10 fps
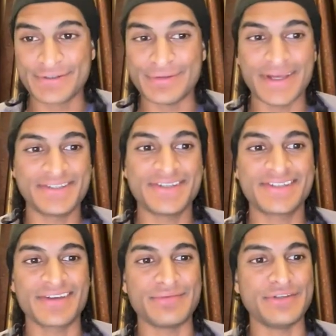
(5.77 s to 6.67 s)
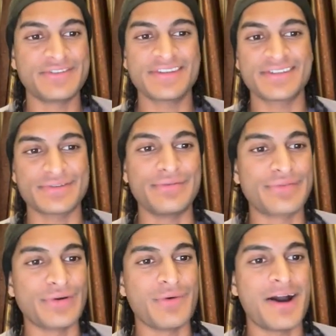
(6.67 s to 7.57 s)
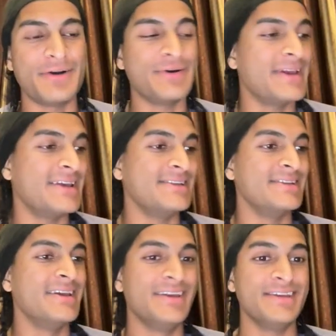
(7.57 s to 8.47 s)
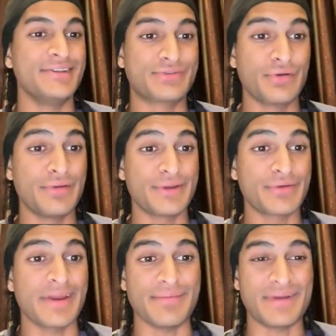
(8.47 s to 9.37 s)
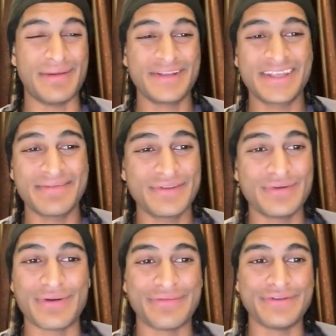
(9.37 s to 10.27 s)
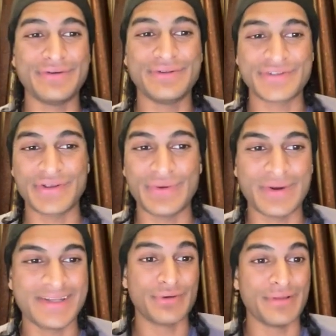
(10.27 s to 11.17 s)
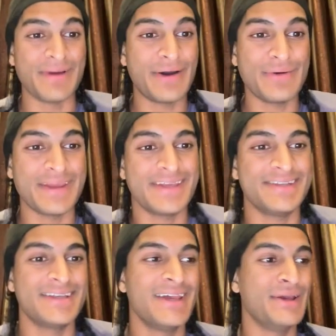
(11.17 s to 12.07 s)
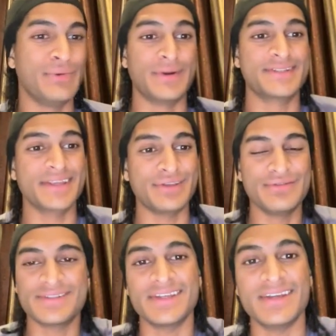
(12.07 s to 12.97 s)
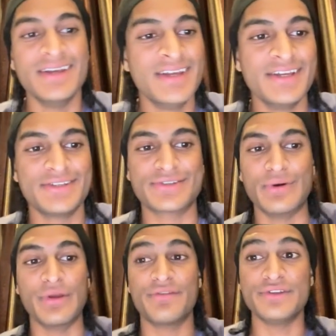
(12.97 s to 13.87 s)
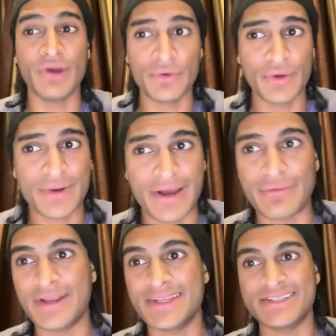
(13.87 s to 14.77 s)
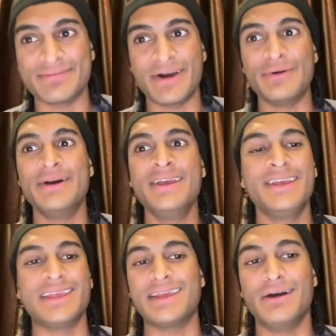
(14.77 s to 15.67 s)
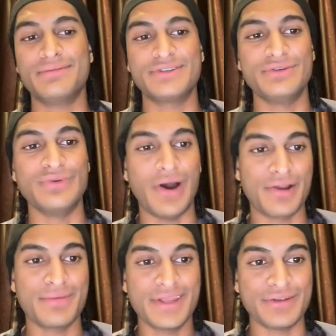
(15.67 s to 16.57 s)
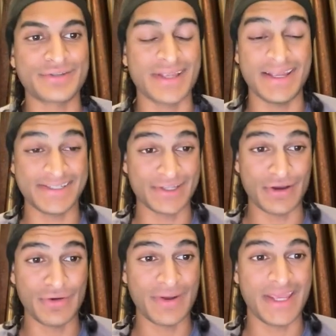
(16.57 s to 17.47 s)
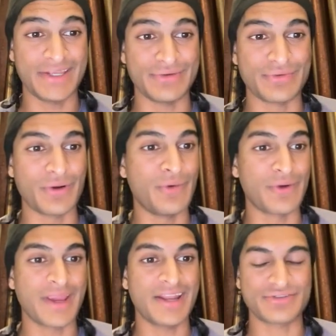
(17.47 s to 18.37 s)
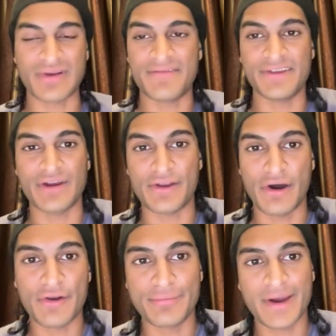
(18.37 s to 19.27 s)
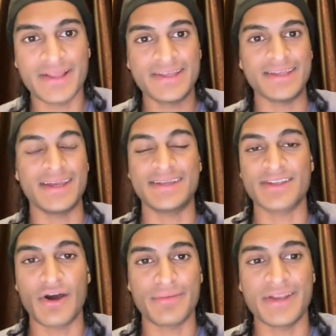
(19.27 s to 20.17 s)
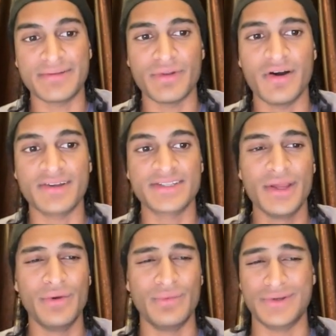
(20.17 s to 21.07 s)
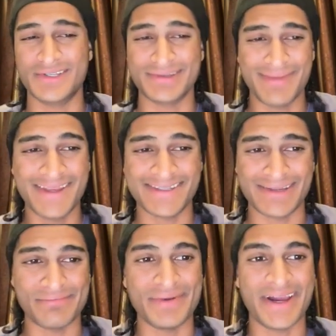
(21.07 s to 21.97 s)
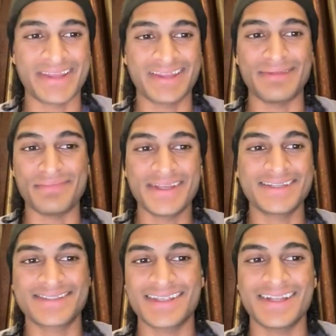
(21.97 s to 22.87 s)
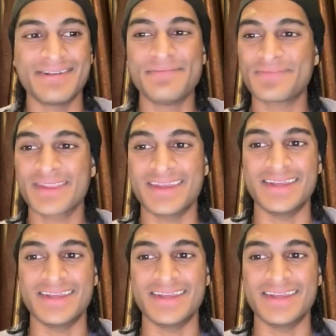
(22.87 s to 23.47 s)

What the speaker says: Absolute legends, I've been using this tool for a while and it's truly been great. But I'm going to give you a review, show you what it's all about and what it's like using it. So if you don't know what Outrank is about, it helps you automate your SEO and grow organic traffic on autopilot. It has automated blogs, which is amazing. But I think the biggest thing